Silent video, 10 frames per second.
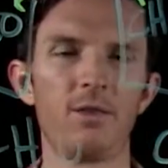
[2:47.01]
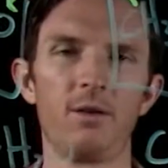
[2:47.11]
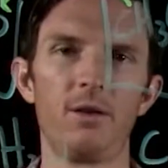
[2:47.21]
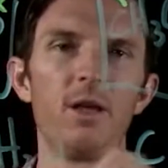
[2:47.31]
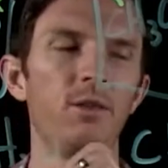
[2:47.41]

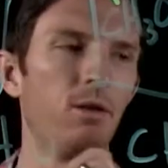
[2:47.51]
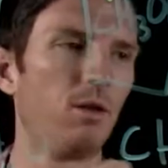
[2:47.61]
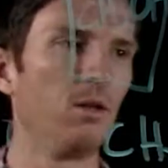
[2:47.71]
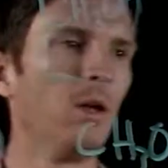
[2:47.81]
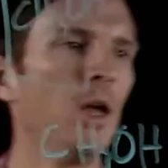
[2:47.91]
ethanol and
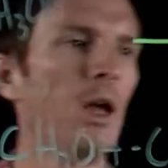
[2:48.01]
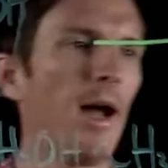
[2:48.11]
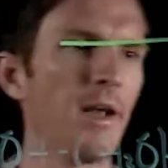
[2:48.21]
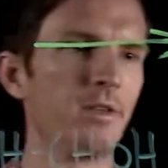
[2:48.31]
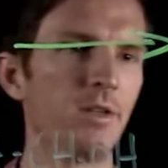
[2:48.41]

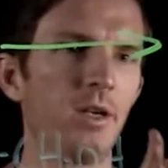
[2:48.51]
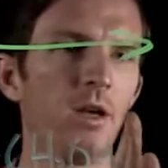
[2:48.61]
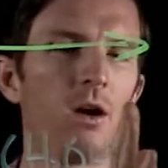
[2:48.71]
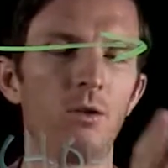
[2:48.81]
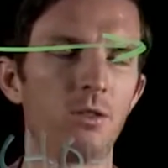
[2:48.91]

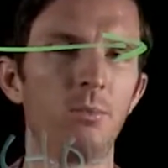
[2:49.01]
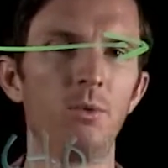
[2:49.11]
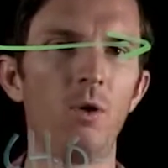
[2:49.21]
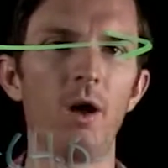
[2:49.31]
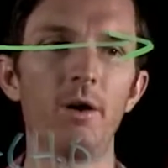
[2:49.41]

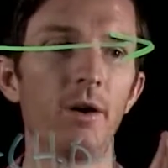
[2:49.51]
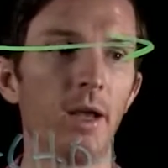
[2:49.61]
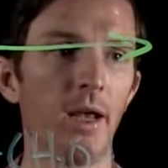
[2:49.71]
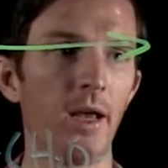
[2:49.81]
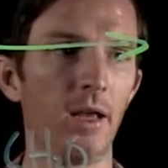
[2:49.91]
ethanol,
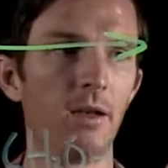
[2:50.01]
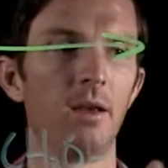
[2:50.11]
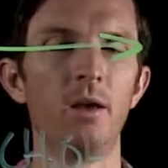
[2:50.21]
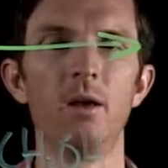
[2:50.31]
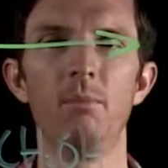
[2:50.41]
water and